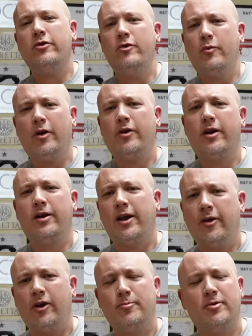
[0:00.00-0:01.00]
you wearing
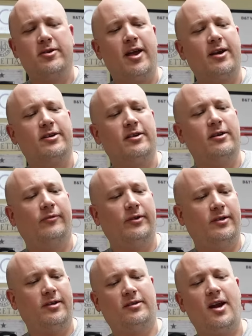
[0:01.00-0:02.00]
hearing protection if
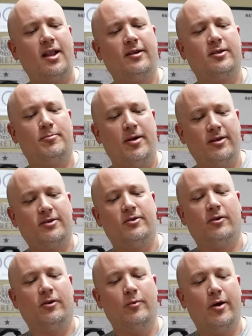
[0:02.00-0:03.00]
it's a silenced
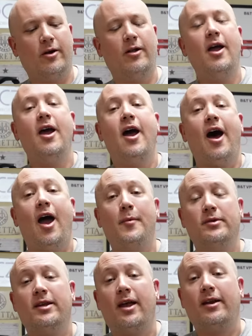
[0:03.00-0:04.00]
pistol? Well, I
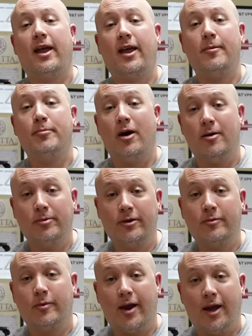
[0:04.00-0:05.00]
was at a
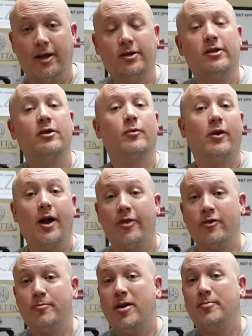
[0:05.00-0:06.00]
public range and there were
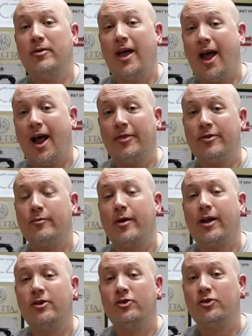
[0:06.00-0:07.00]
other people at the
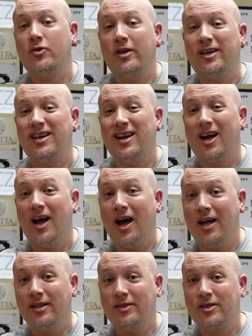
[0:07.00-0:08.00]
range shooting
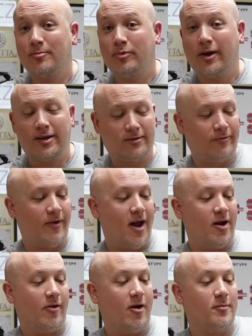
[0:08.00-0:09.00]
unsuppressed
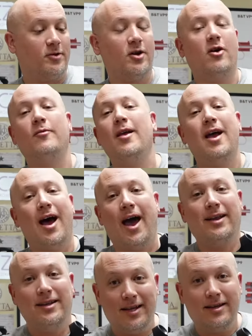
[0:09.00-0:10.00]
firearms, so
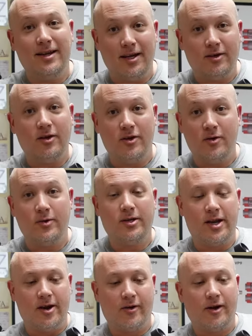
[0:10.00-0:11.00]
I did need to use
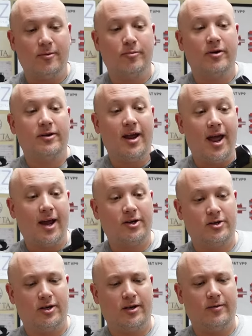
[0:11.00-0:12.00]
hearing
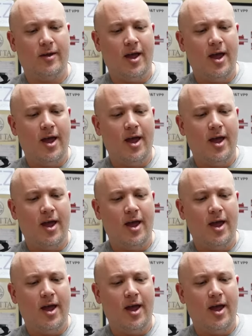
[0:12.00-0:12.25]
protection.